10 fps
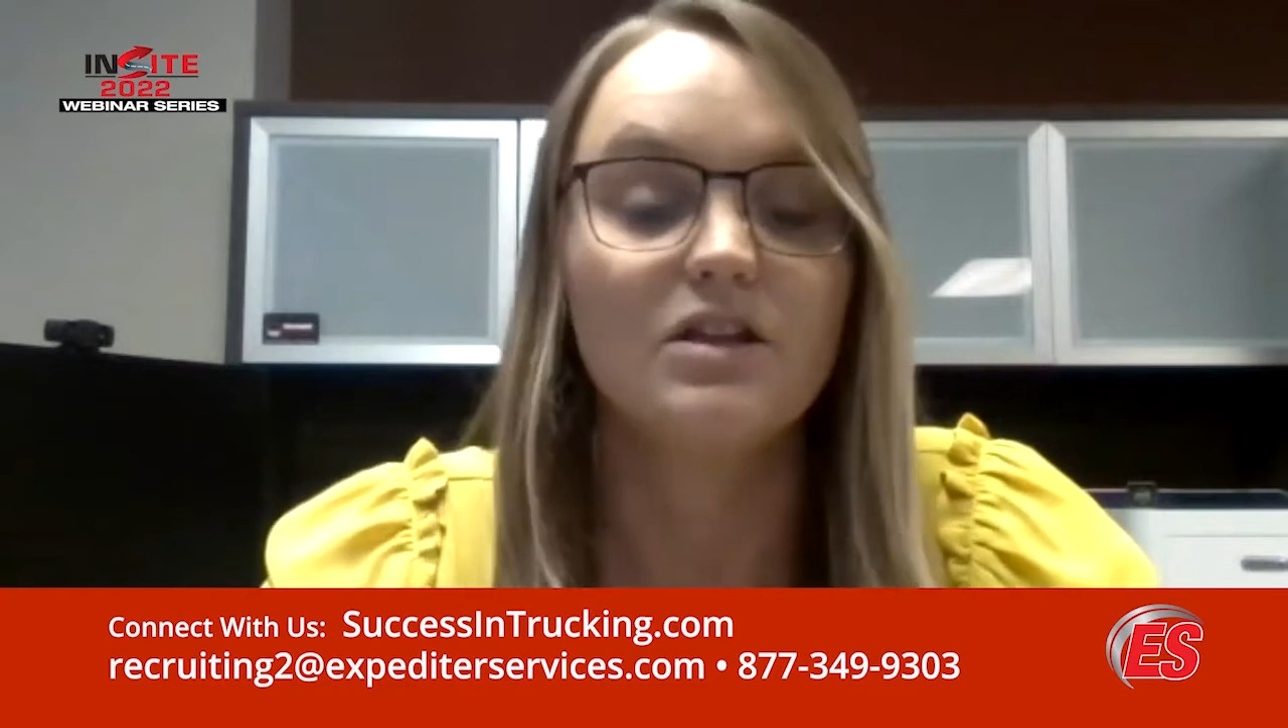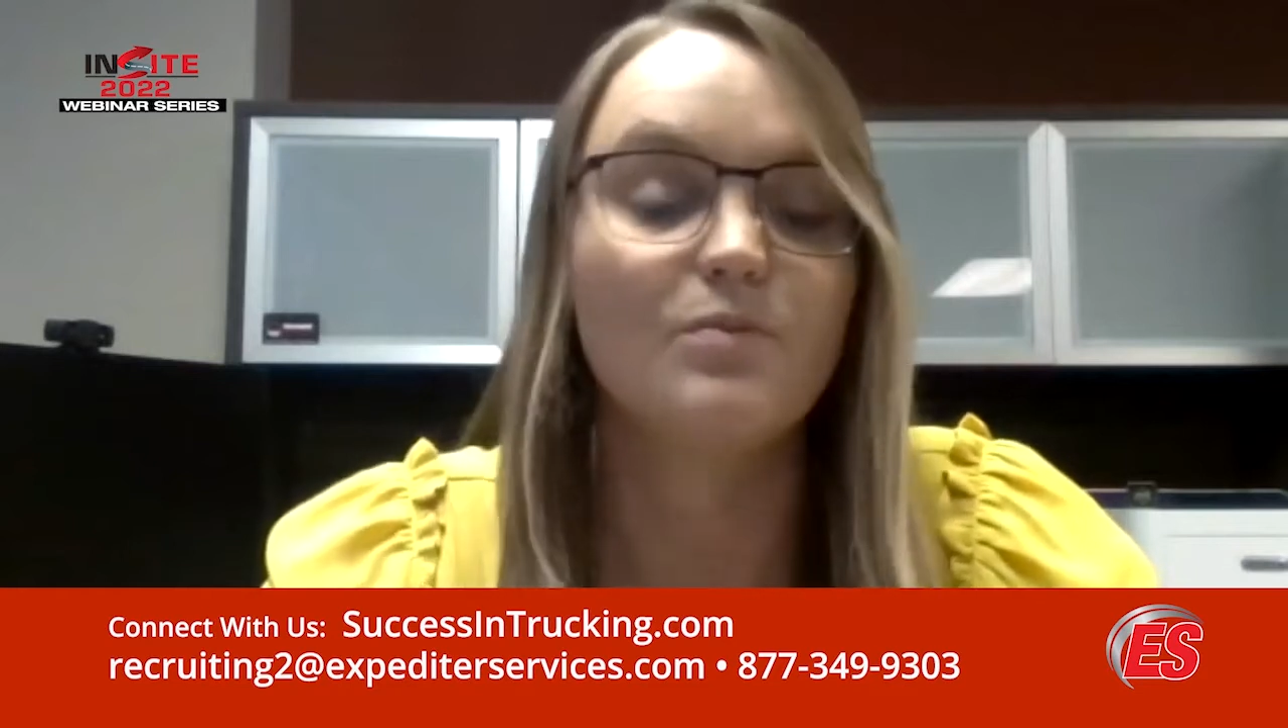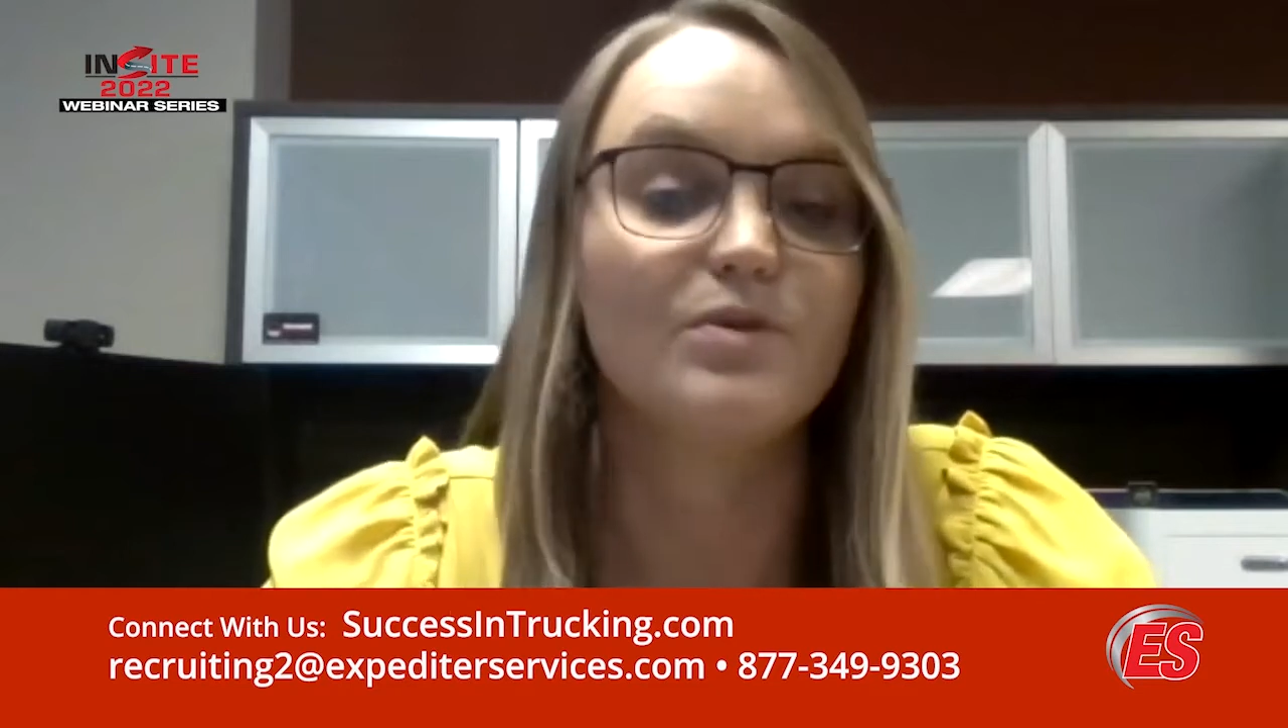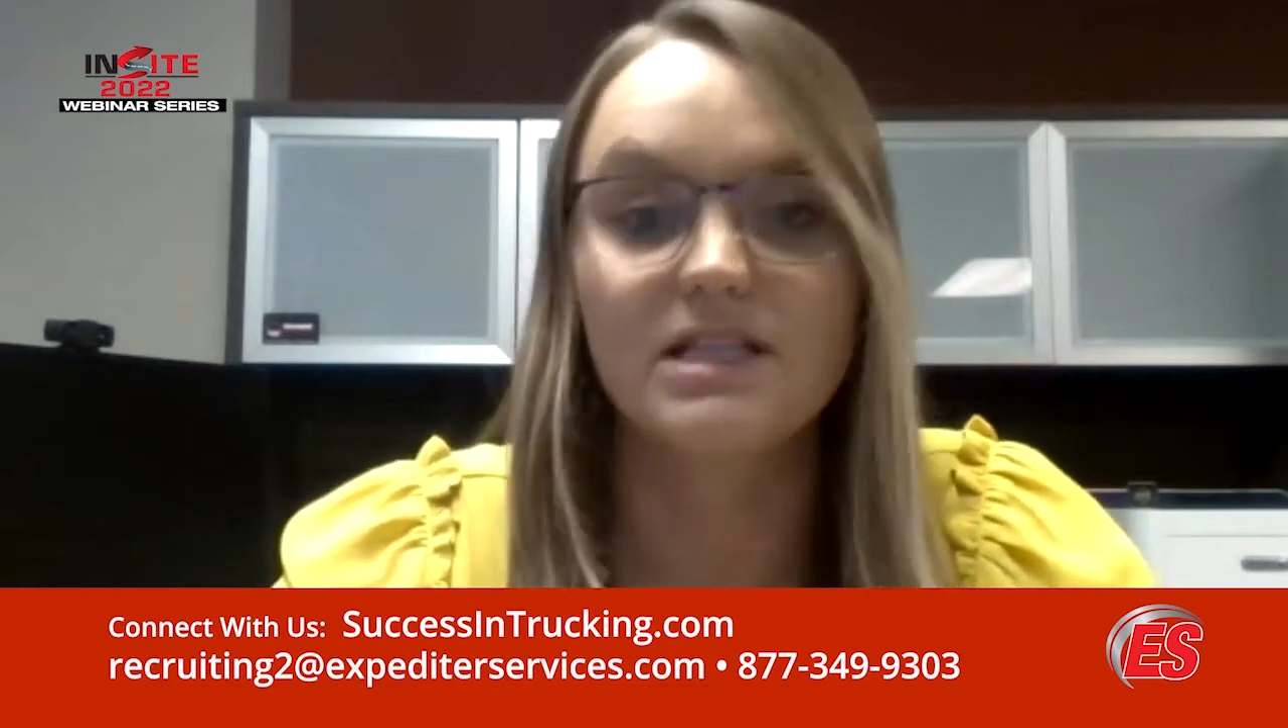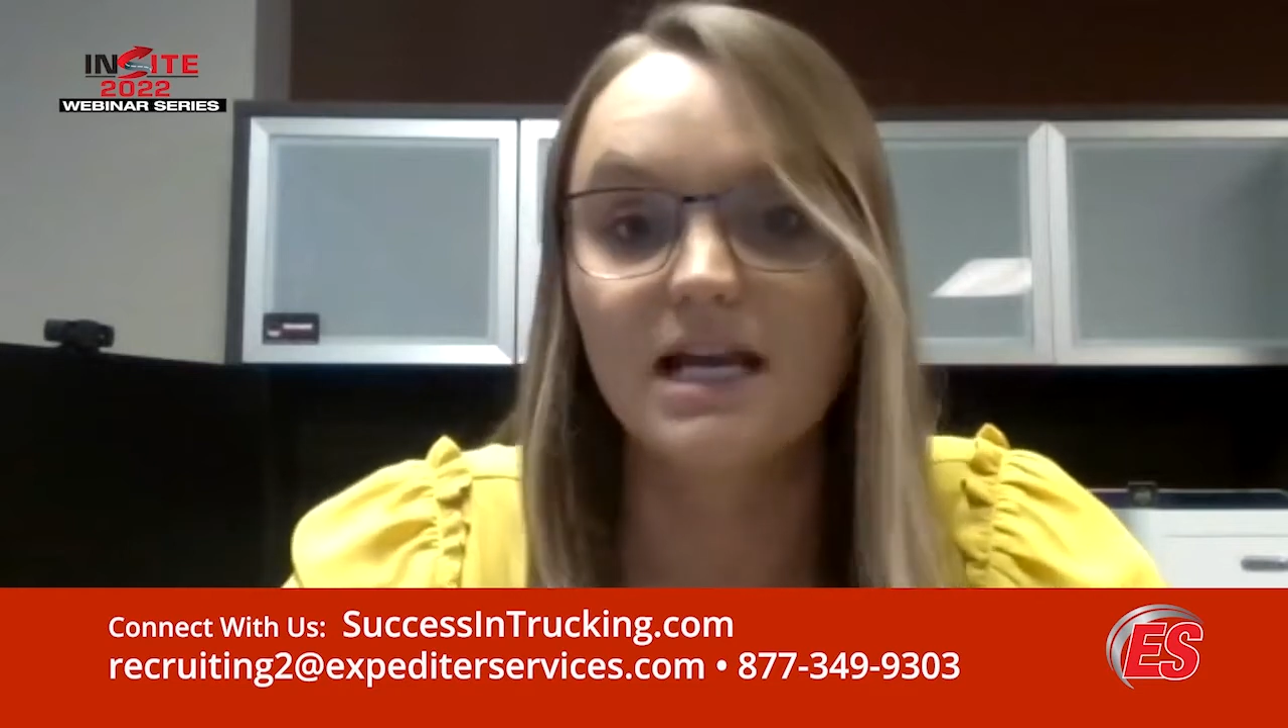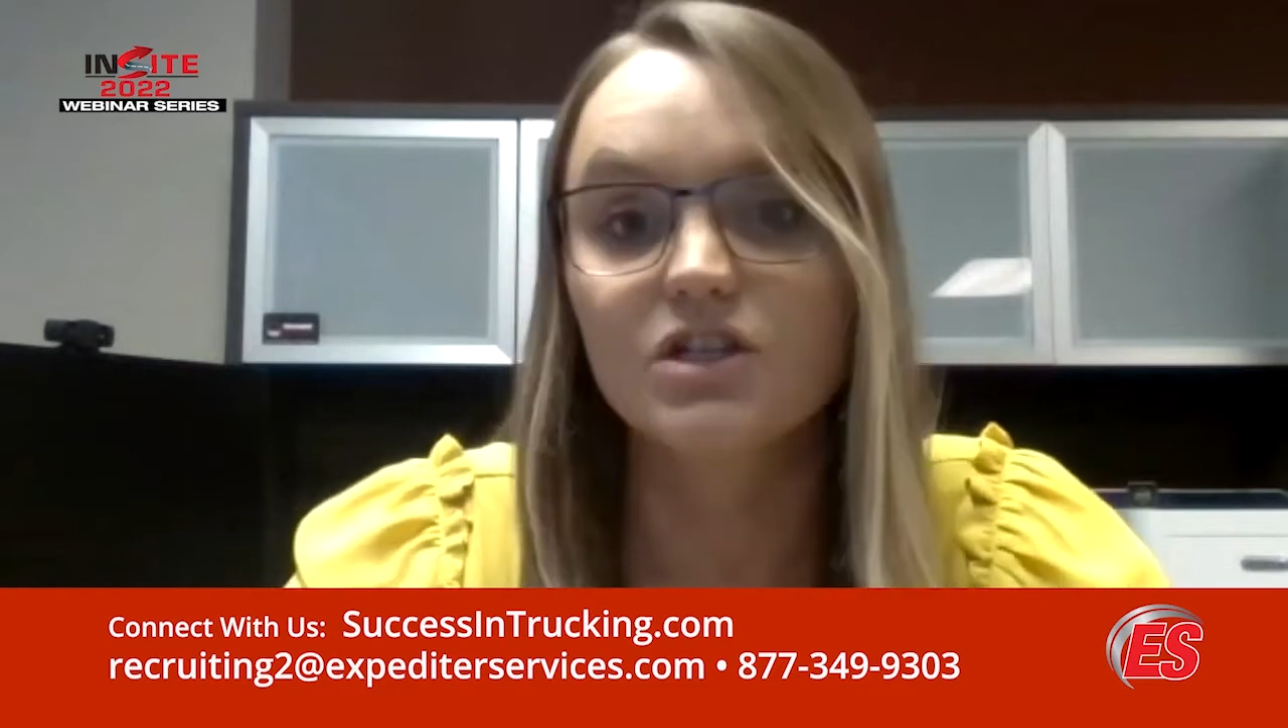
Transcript: the precision